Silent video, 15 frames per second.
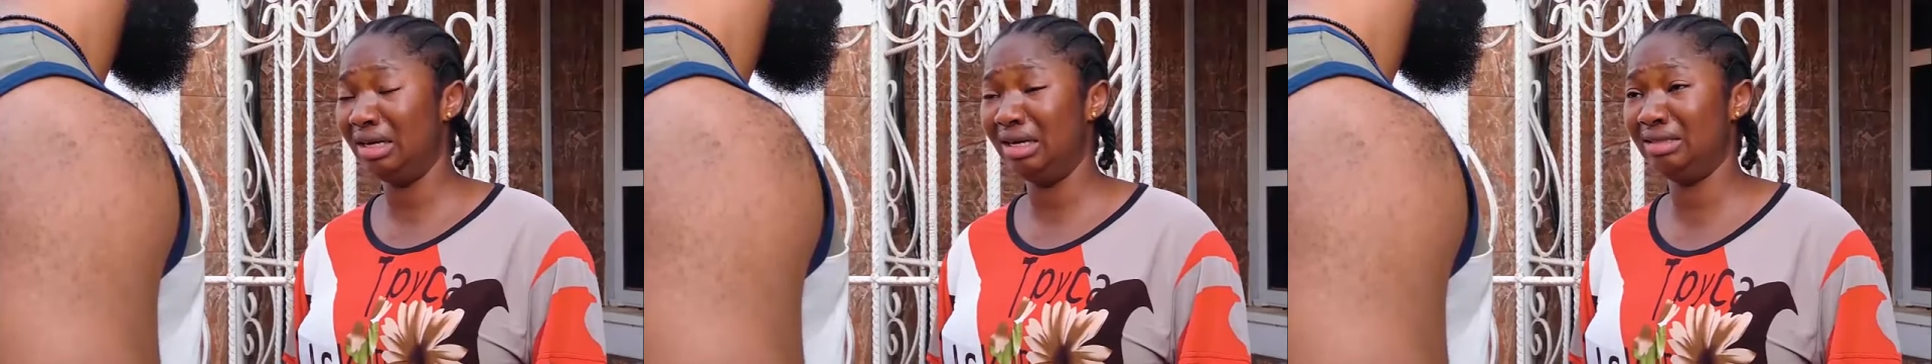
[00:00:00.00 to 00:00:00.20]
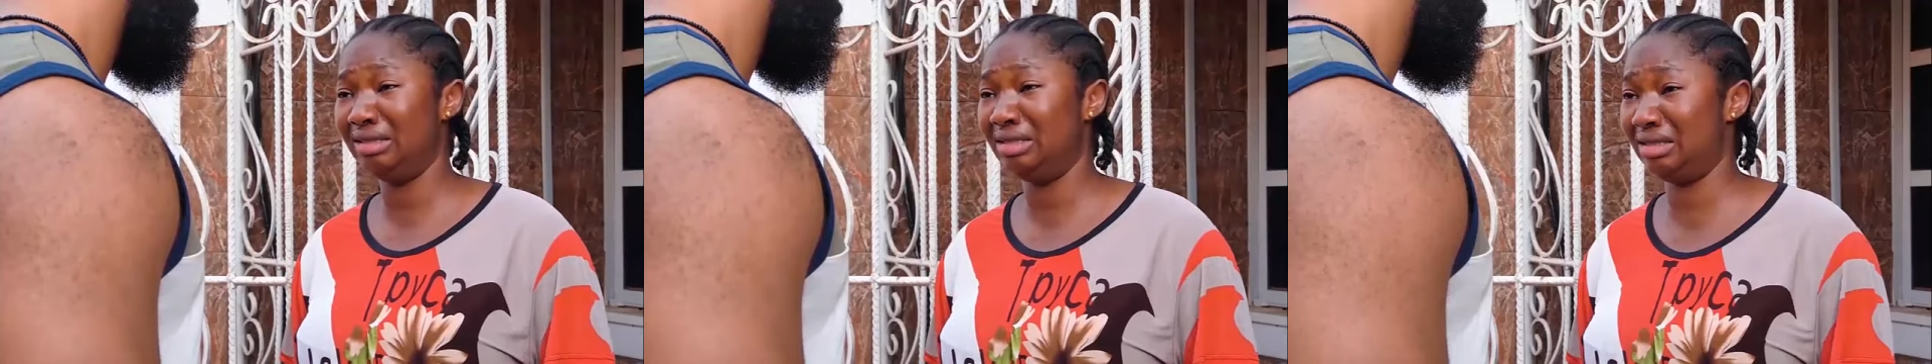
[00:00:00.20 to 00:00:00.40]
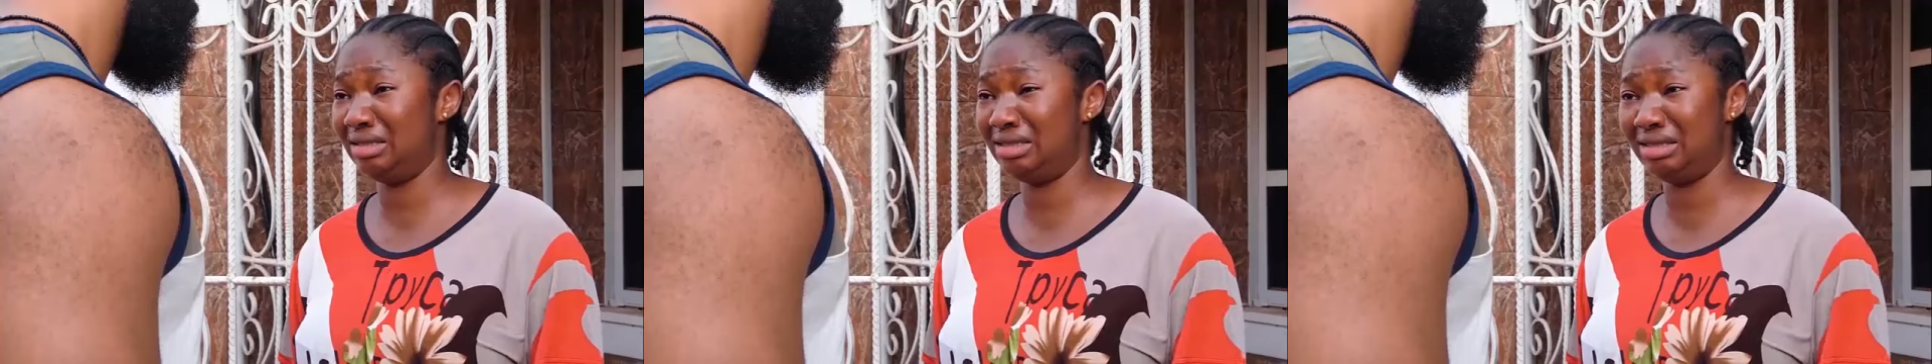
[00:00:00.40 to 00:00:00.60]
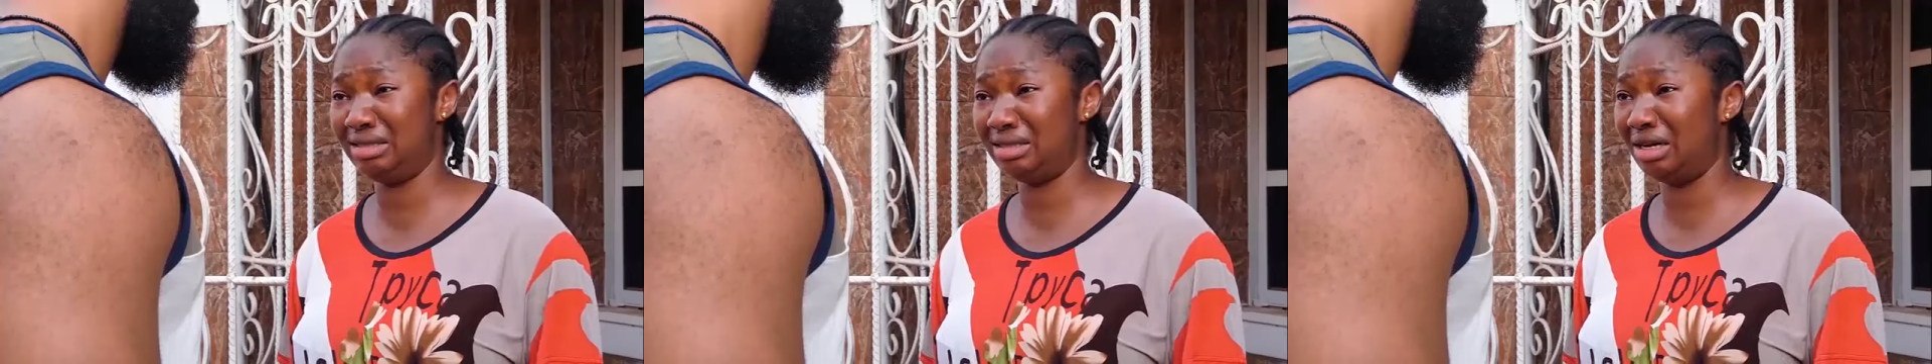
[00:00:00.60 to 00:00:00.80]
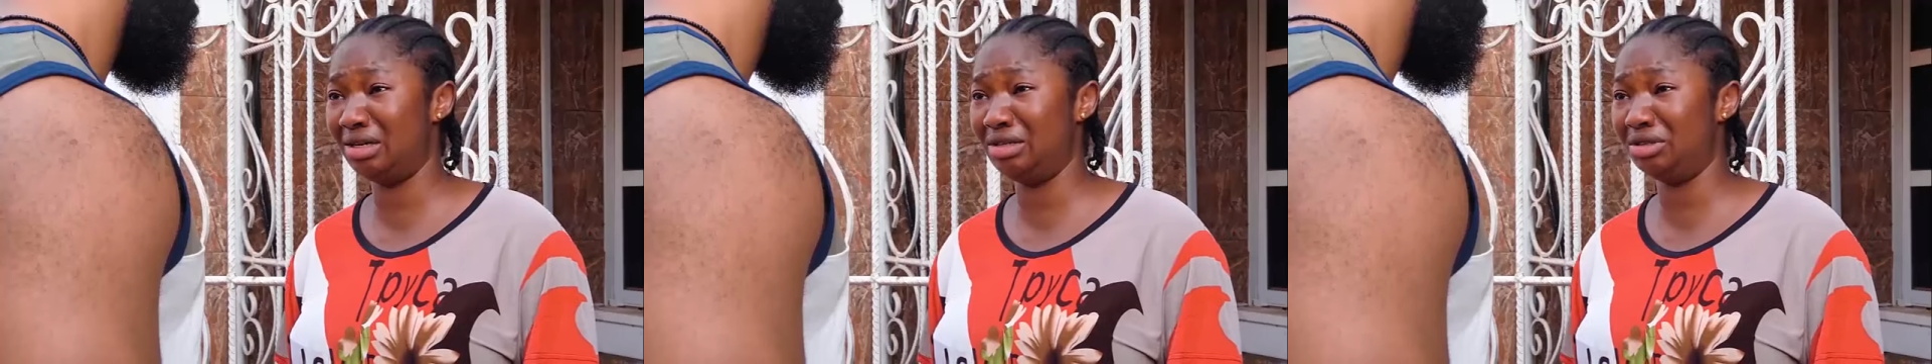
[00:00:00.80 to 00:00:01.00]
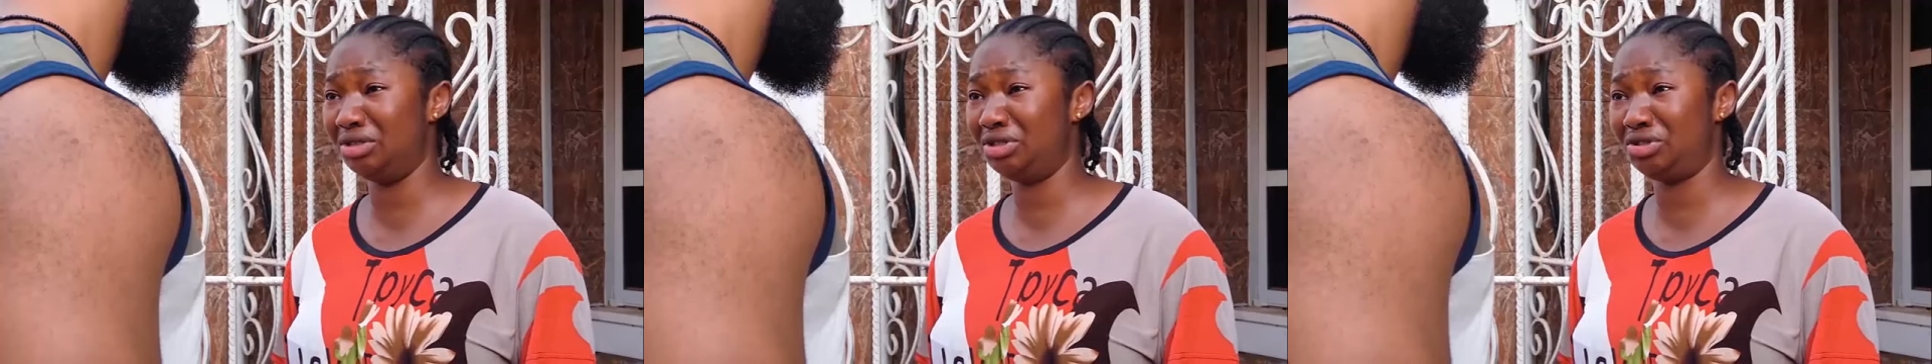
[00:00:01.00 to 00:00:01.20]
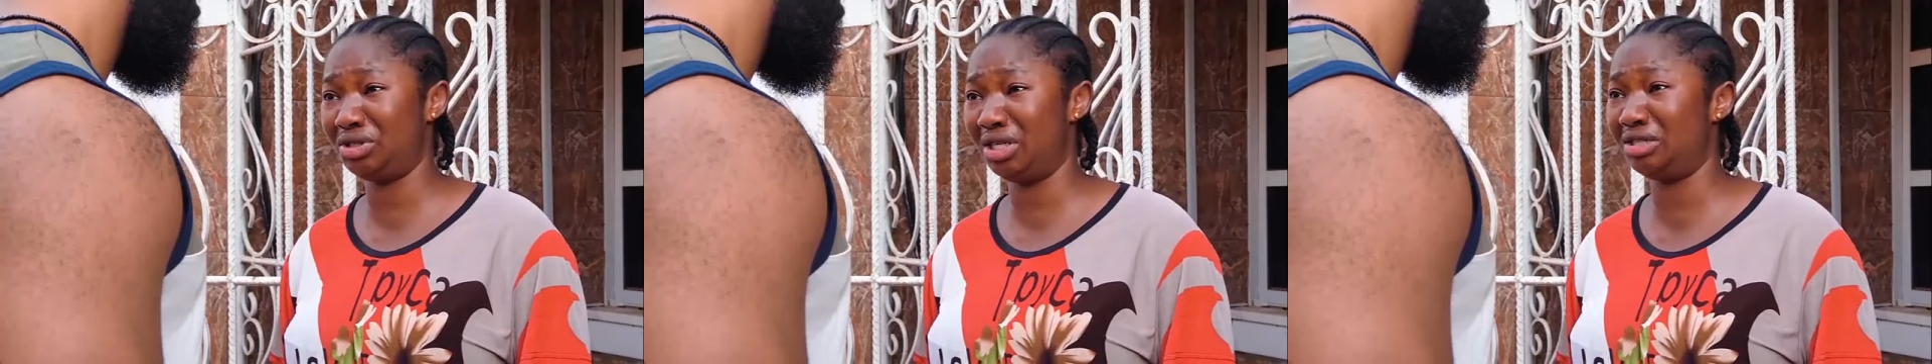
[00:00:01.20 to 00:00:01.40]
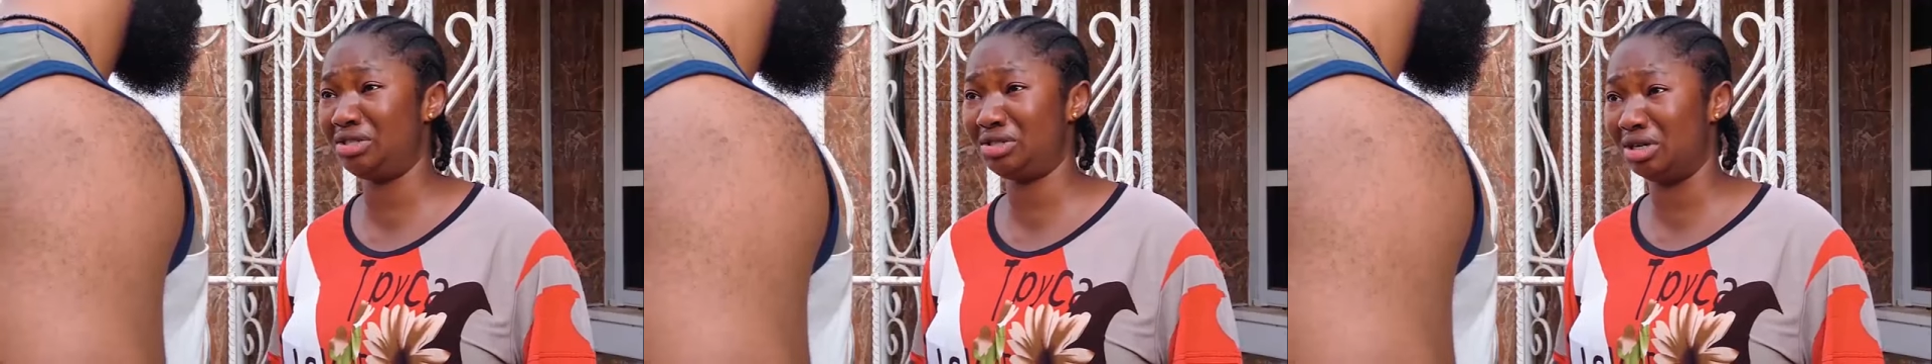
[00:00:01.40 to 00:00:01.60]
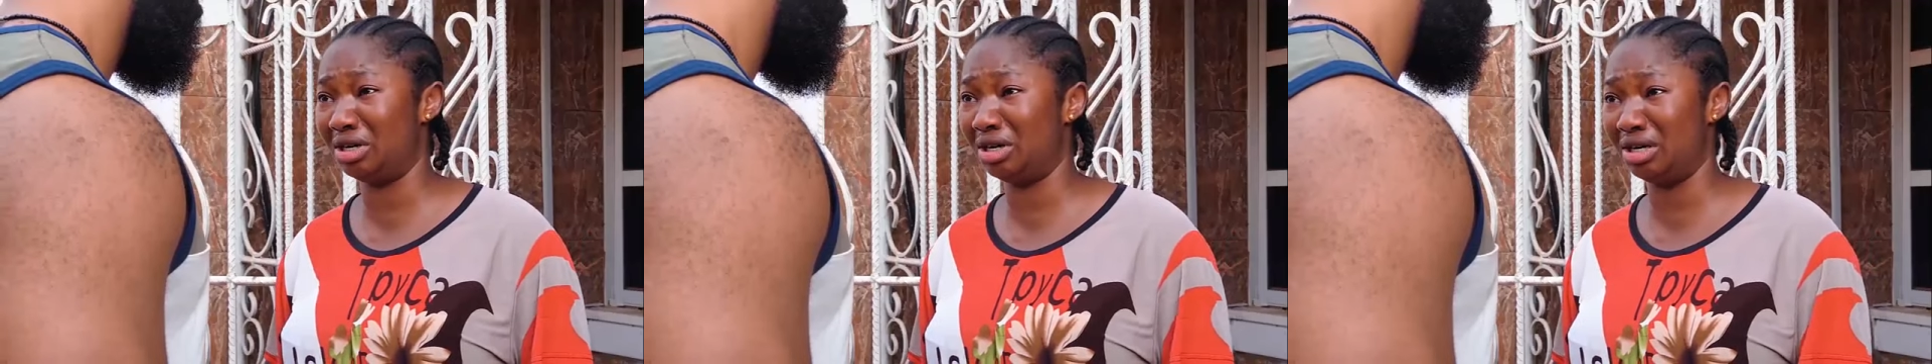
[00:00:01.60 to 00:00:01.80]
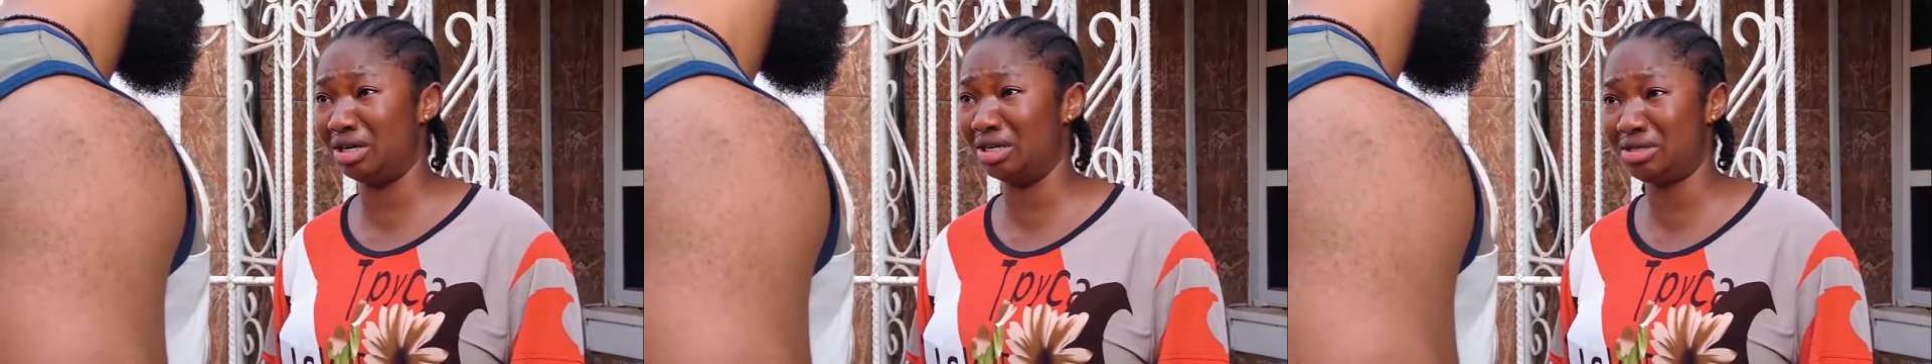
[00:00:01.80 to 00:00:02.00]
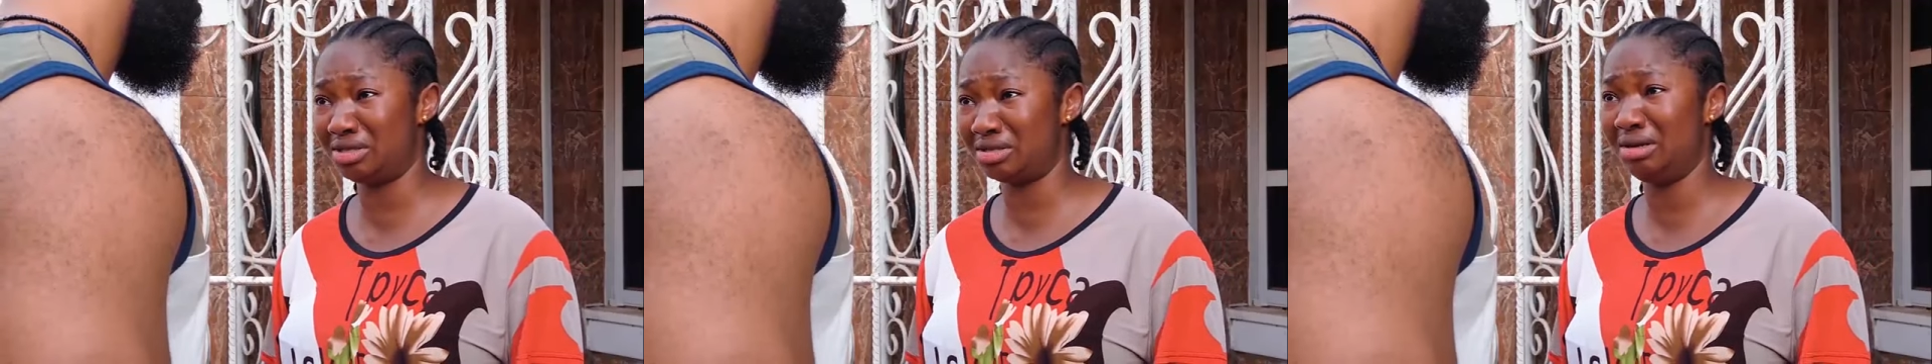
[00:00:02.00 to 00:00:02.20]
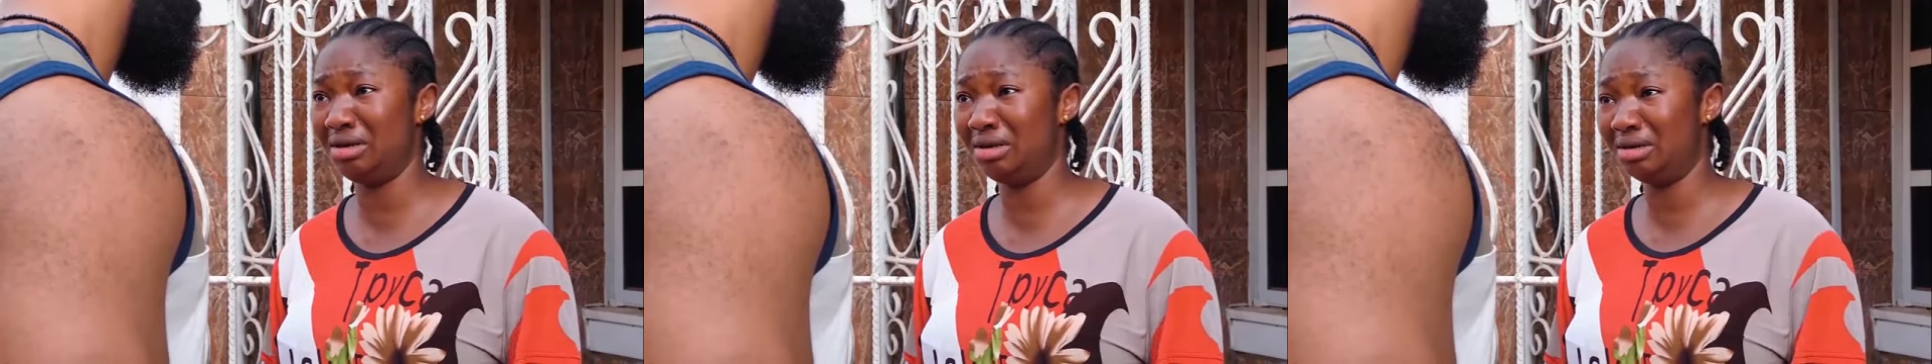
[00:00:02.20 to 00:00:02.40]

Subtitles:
And this is how you treat us.